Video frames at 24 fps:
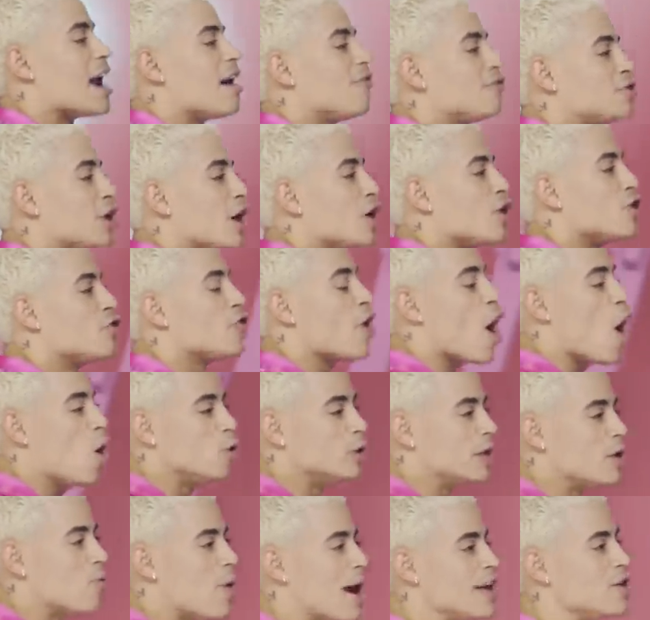And I've learned
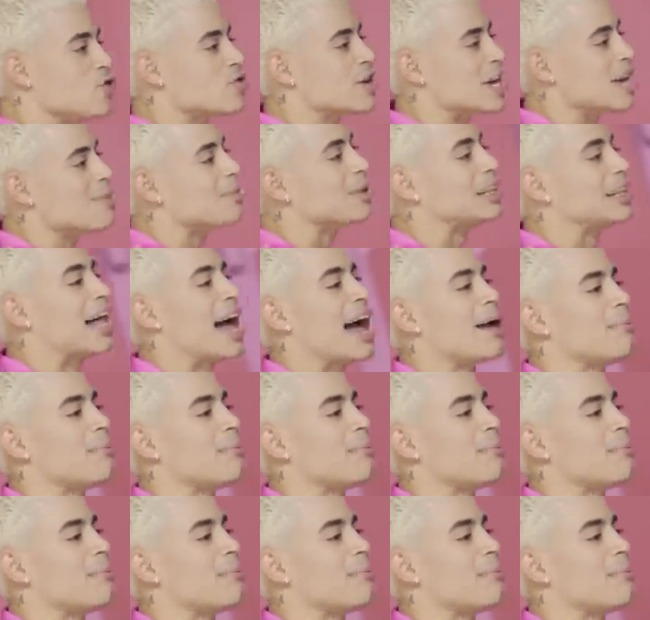the only way you keep